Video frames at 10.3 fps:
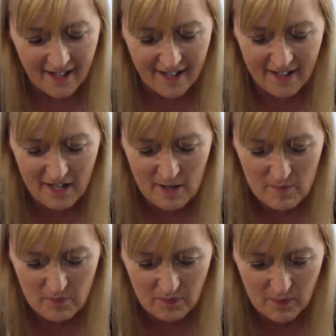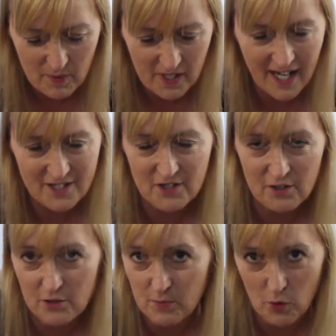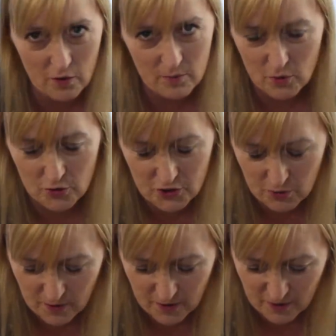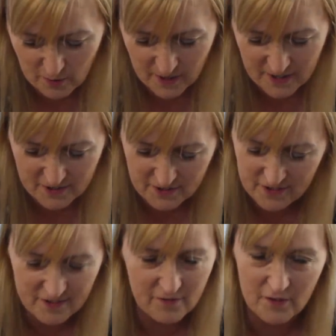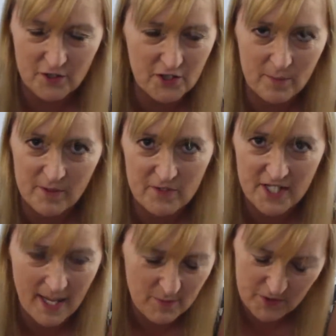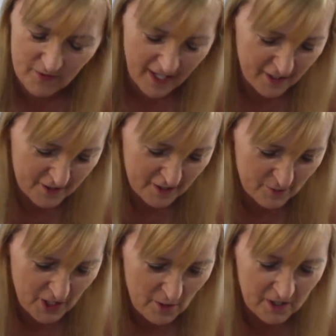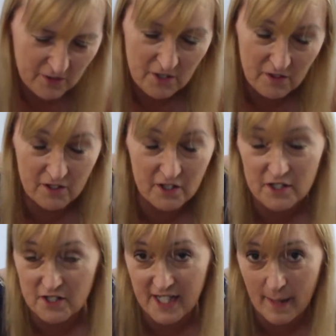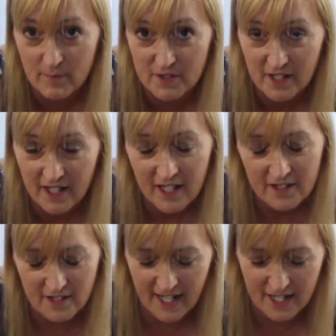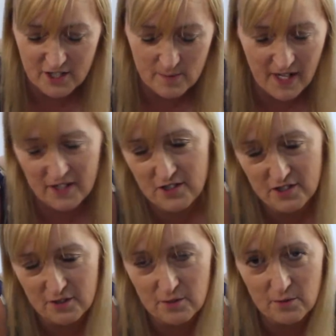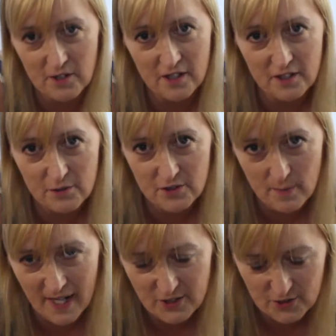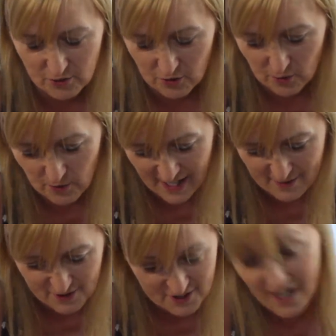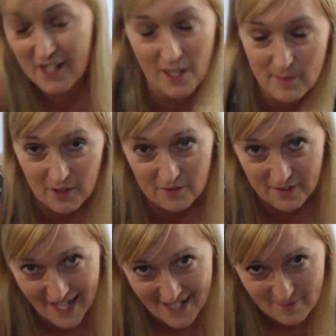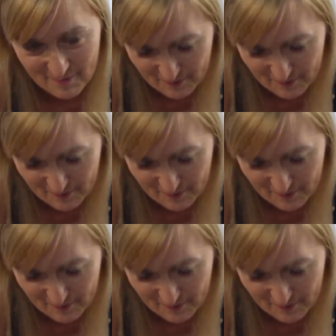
Um, but I had to use more and more superglue because the first couple of attempts failed and it was only on the third attempt that I actually managed to uh, use the bandsaw without the tyre coming off again.